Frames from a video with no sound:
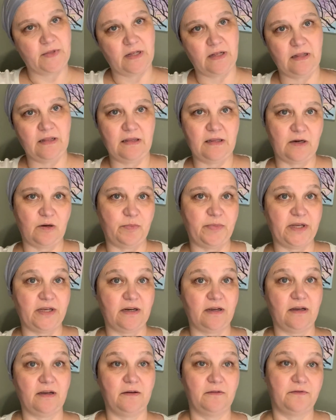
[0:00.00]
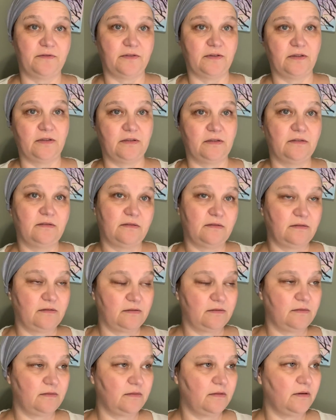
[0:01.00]
little bit of
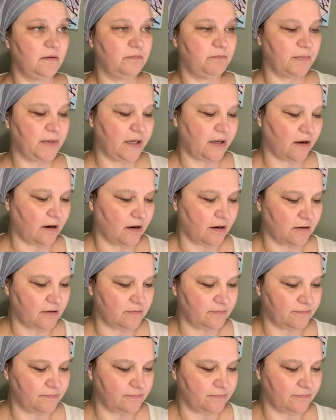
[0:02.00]
my art.